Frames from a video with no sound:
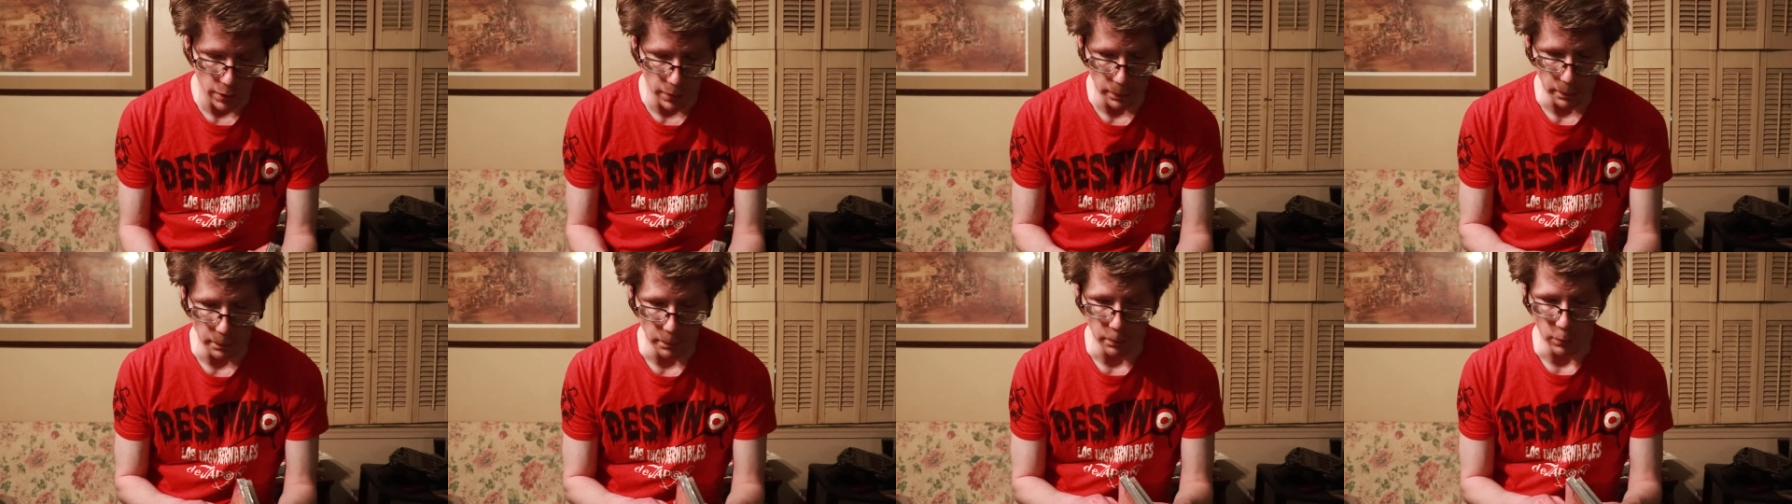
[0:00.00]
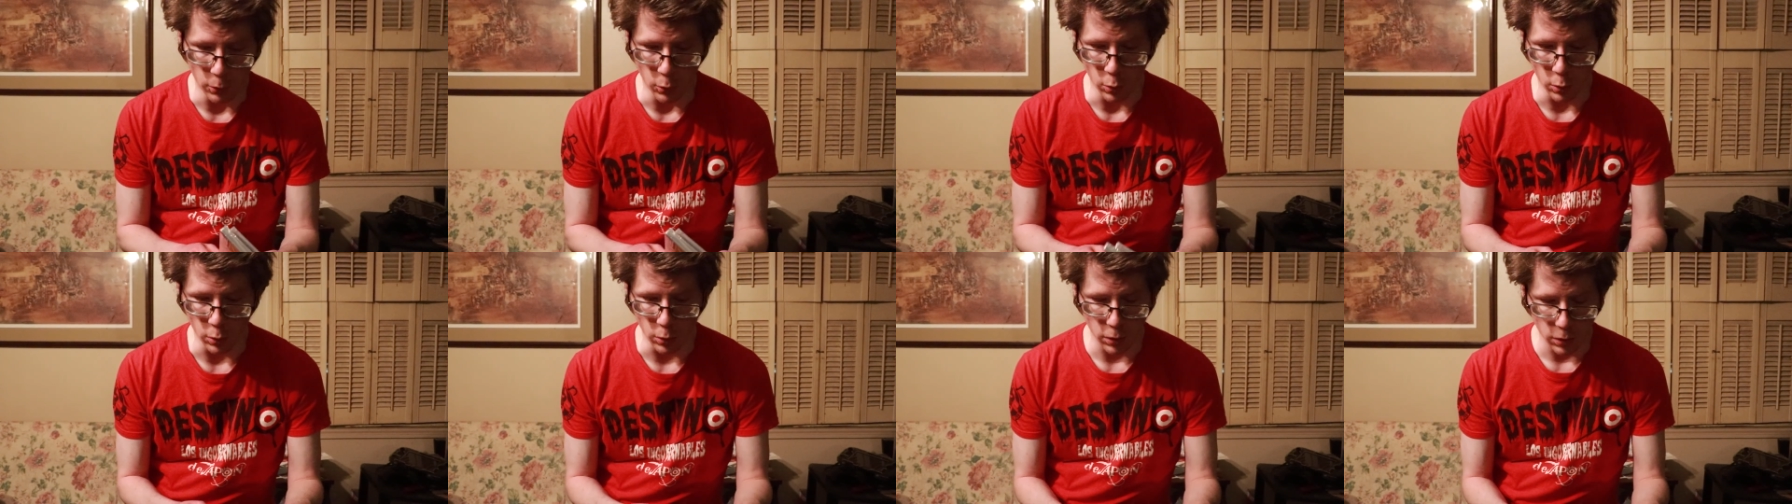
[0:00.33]

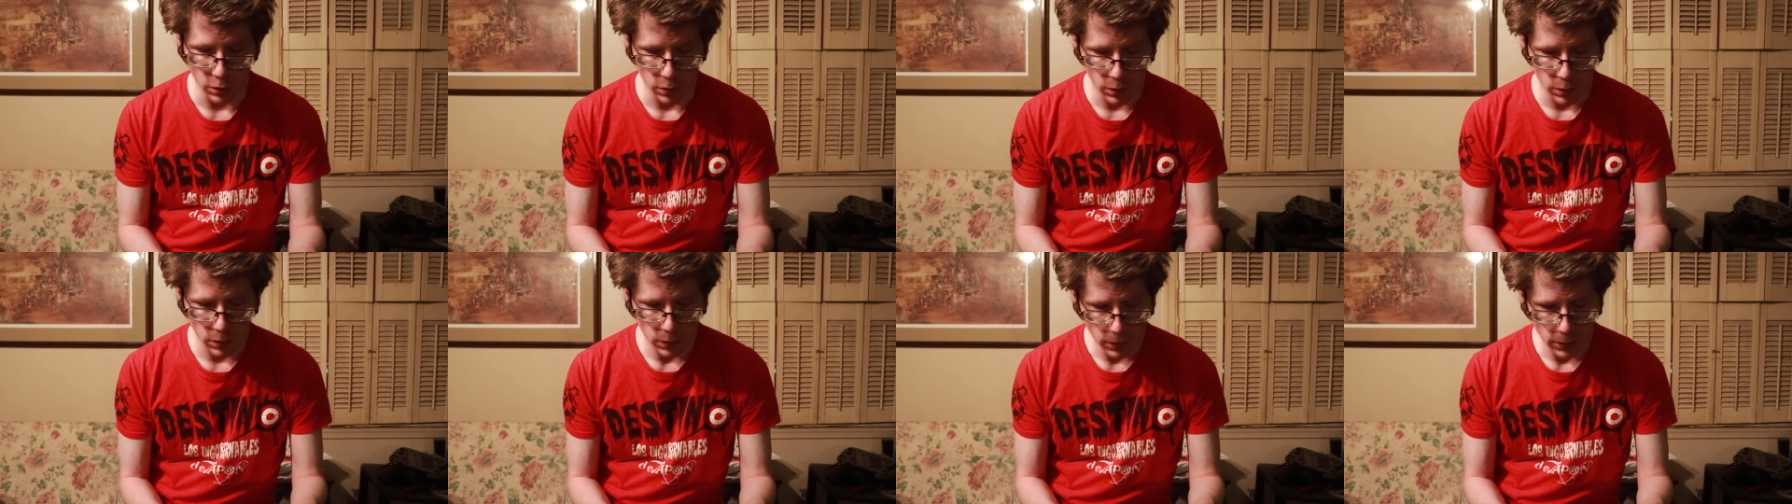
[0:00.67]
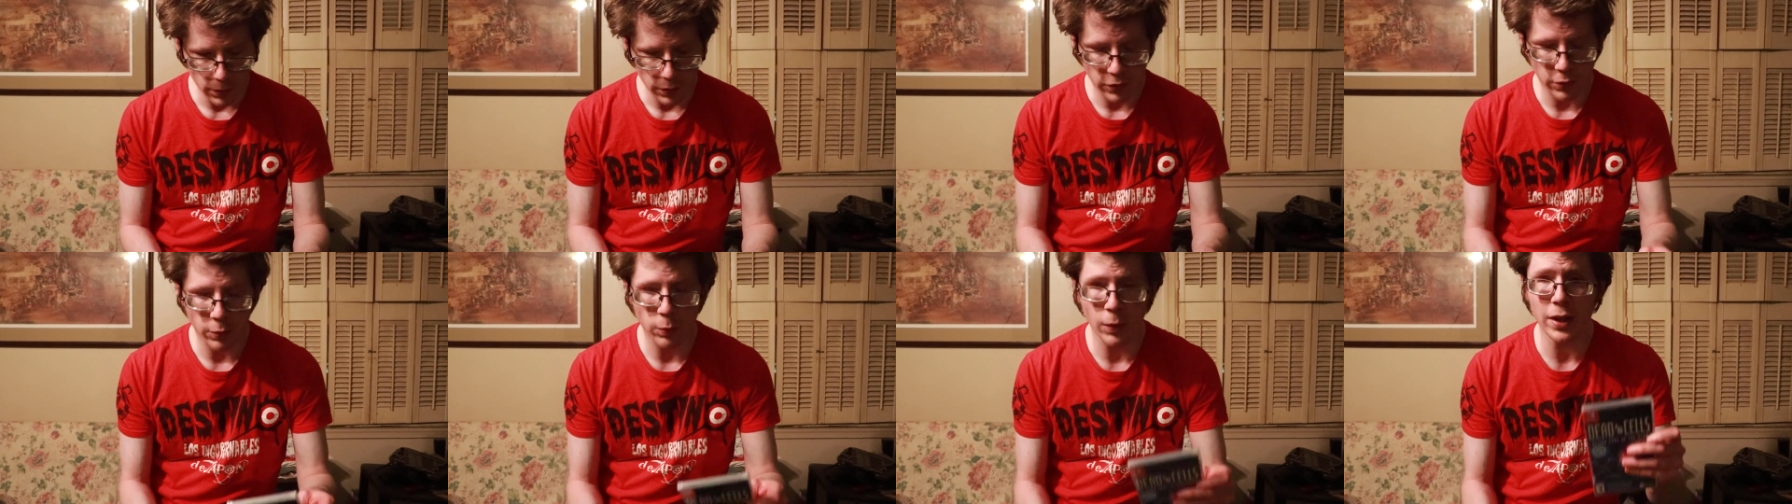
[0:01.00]
more
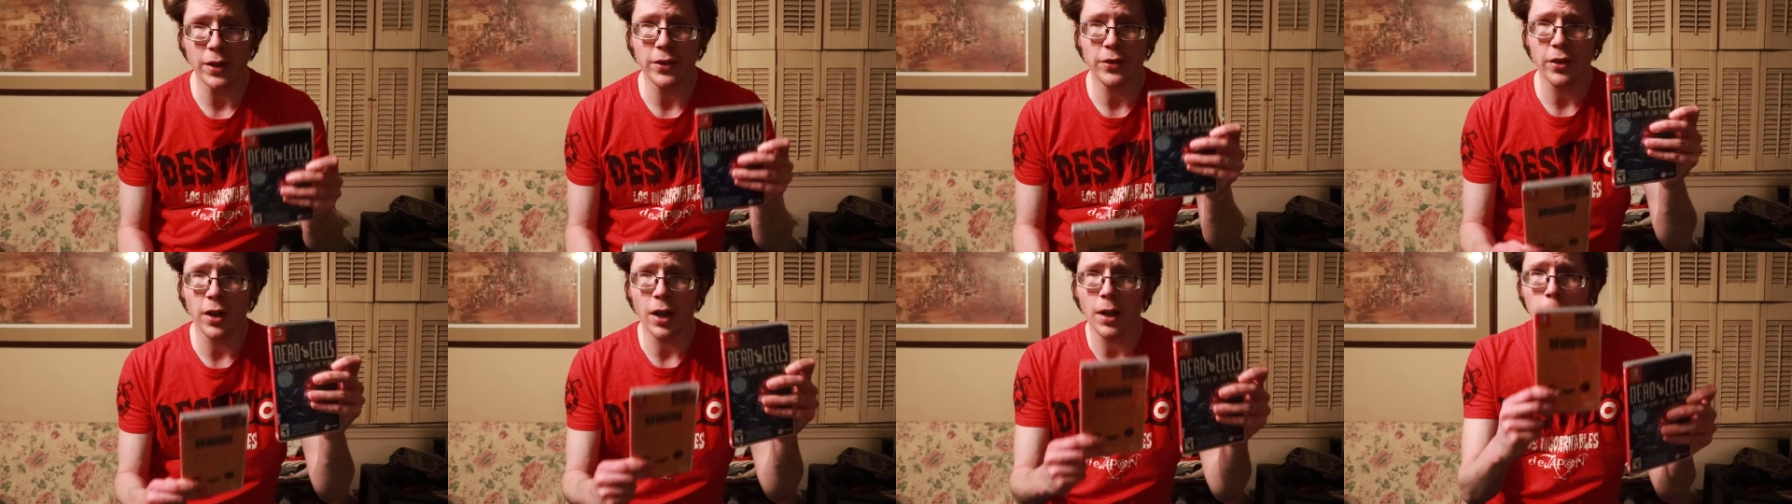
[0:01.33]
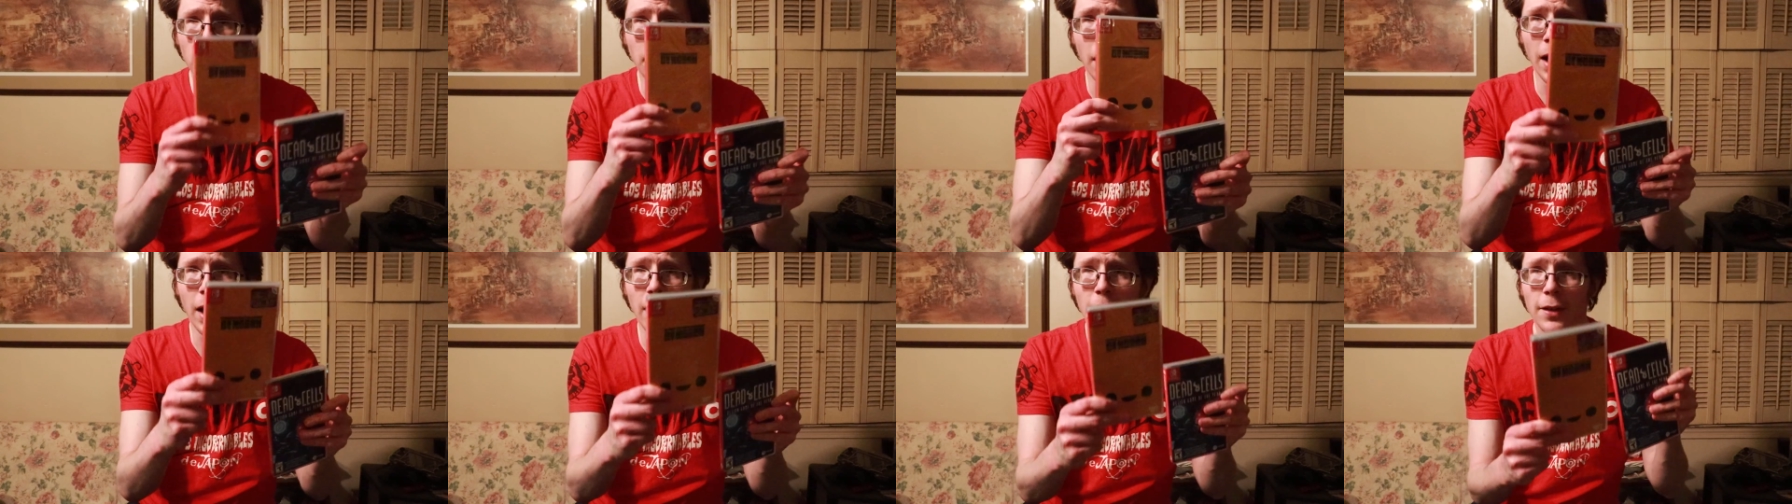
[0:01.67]
Switch
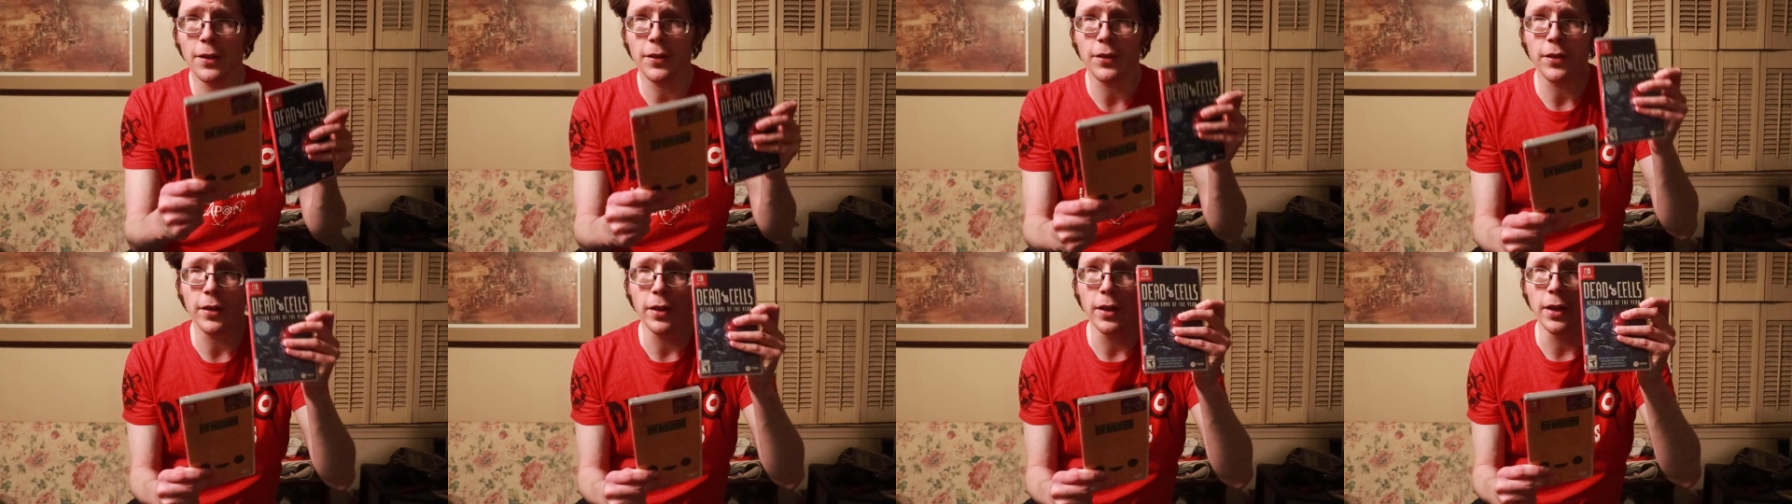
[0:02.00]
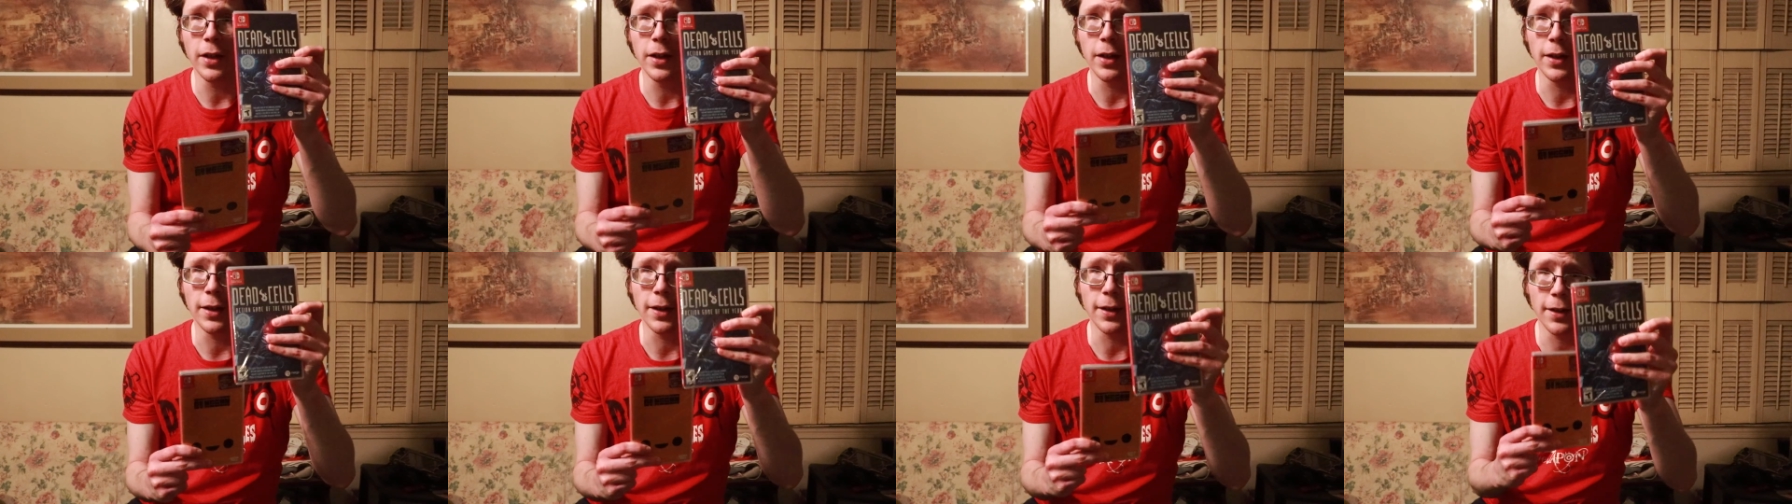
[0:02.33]

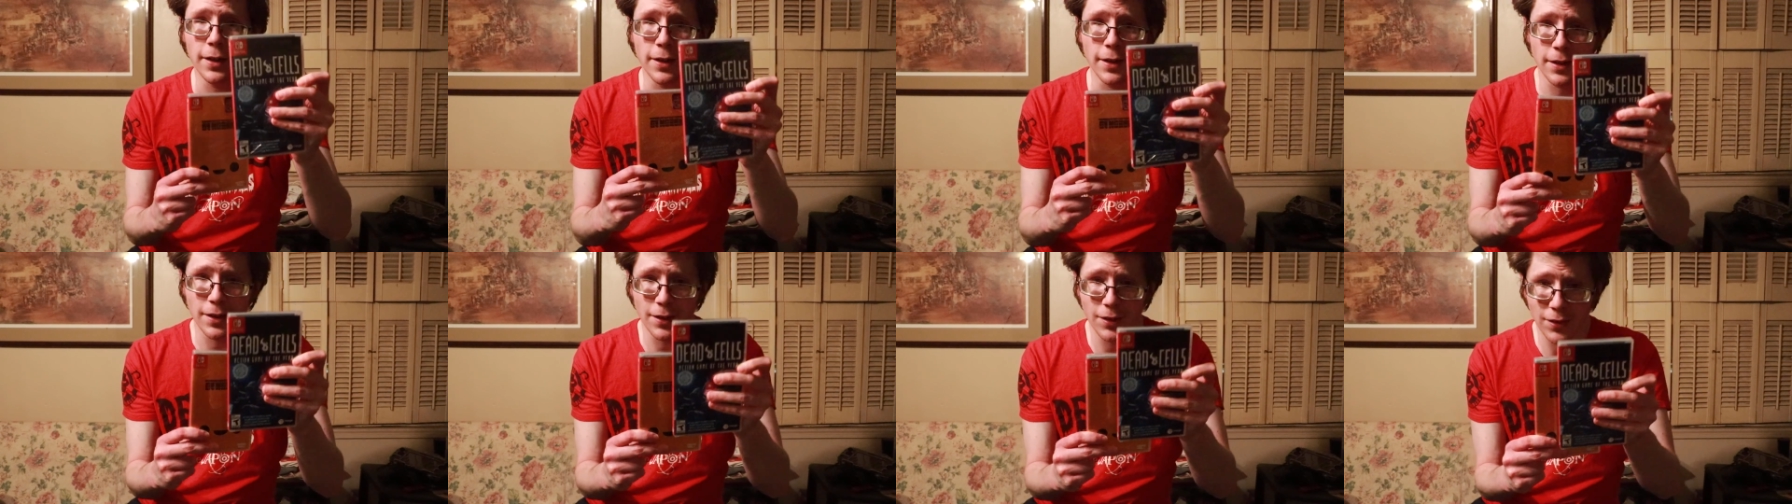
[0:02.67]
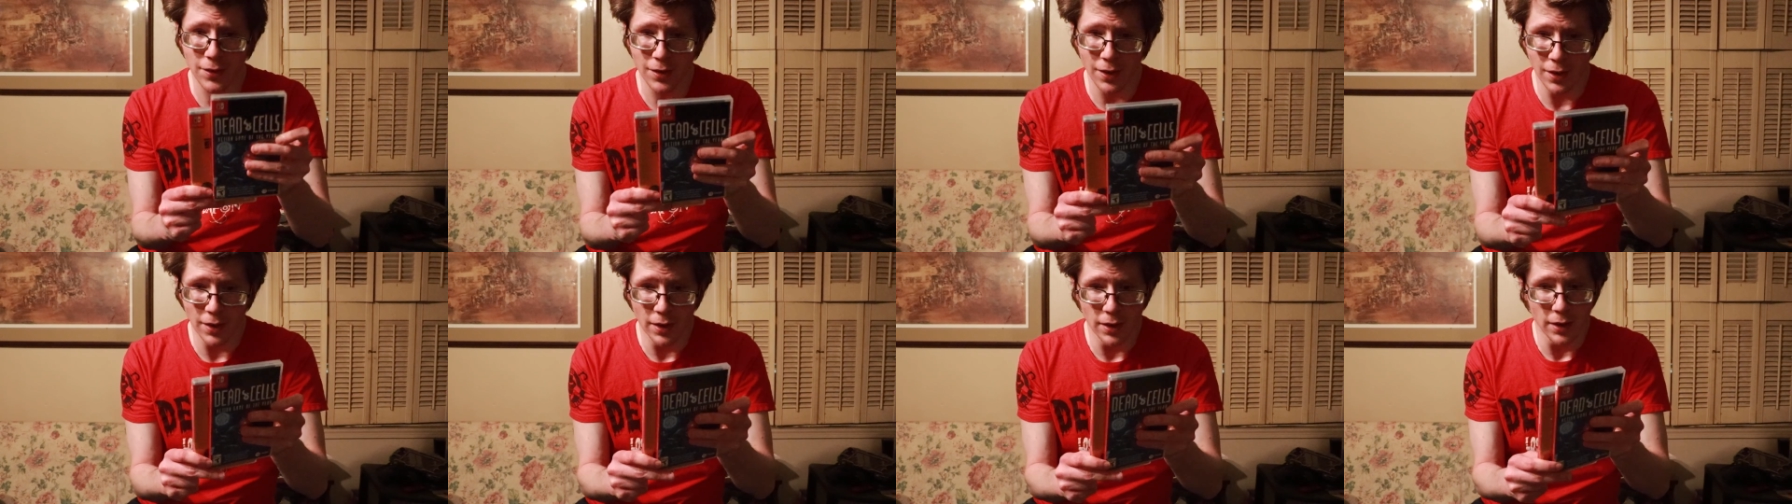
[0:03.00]
unboxings.